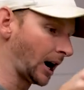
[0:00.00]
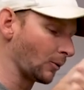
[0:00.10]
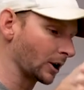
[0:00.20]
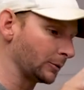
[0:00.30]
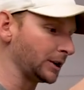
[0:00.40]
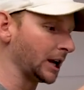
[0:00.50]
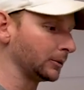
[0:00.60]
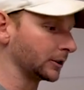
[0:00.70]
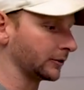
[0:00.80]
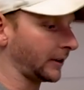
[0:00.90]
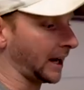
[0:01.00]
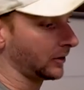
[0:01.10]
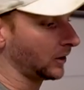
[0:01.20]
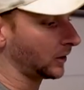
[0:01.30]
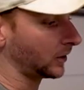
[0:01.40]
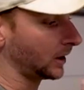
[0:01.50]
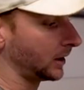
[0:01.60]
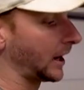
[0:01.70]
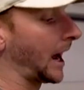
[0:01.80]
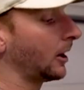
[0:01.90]
I want to be able to fan this
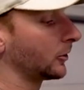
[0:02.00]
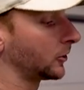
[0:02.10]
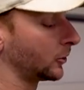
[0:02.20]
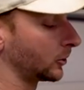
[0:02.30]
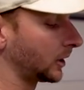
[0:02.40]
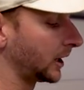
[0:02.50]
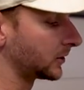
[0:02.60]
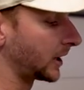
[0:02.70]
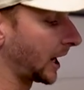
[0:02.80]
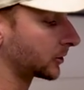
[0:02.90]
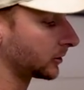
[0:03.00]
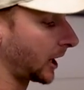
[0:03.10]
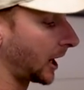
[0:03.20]
in and out so it lays naturally.